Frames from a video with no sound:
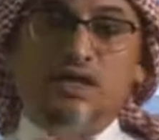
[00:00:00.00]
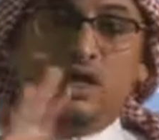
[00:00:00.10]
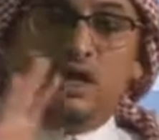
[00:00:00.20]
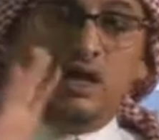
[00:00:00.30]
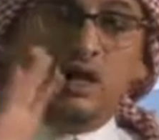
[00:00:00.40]

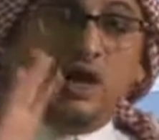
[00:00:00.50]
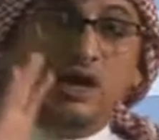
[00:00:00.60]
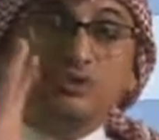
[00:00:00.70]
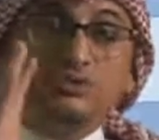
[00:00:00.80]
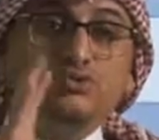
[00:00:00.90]
I
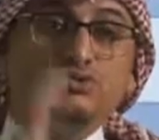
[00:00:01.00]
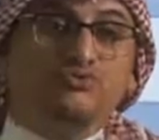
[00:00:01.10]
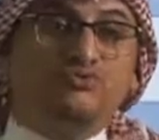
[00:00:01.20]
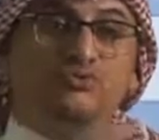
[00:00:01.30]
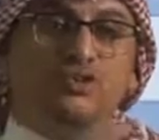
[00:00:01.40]
use,
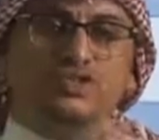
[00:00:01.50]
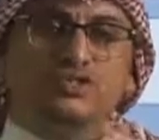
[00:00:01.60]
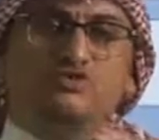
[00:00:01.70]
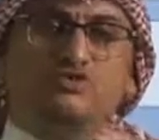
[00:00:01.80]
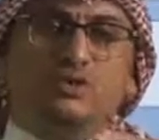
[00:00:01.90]
first
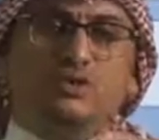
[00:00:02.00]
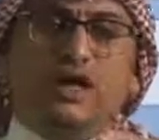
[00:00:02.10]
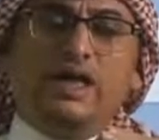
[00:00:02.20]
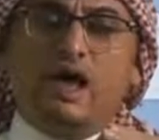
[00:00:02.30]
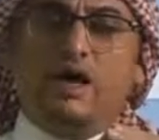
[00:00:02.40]
of all, I
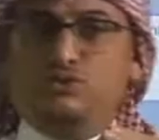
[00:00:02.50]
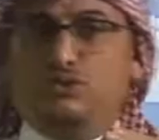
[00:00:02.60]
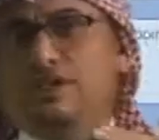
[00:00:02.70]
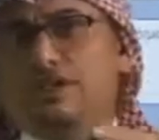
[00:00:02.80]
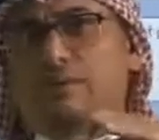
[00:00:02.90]
have to
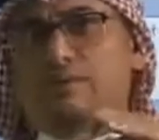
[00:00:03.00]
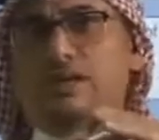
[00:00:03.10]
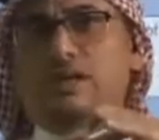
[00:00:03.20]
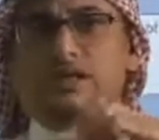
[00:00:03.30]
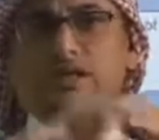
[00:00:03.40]
wake up
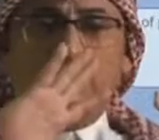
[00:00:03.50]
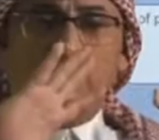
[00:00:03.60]
early.